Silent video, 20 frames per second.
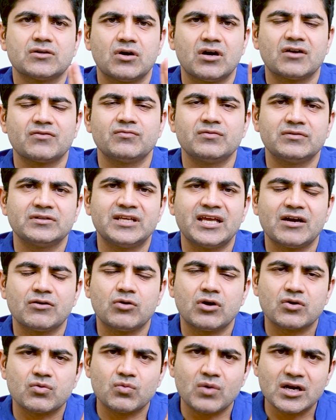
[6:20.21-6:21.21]
or they have
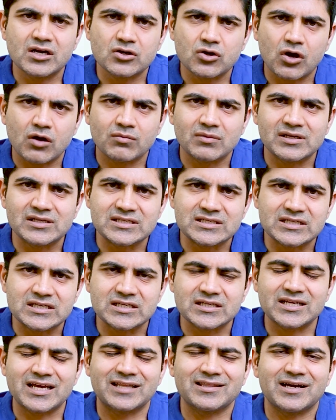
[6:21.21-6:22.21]
got one normal
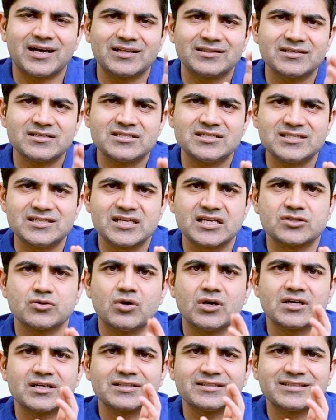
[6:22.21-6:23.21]
gene and the other gene has
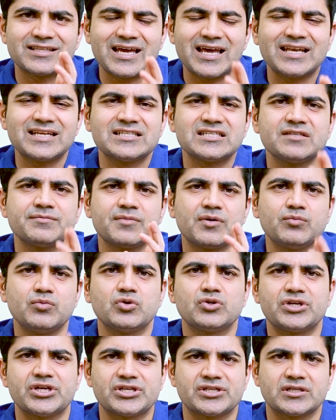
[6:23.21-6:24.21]
got a thalassemia
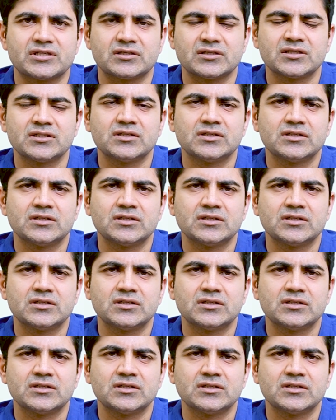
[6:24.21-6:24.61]
mutation.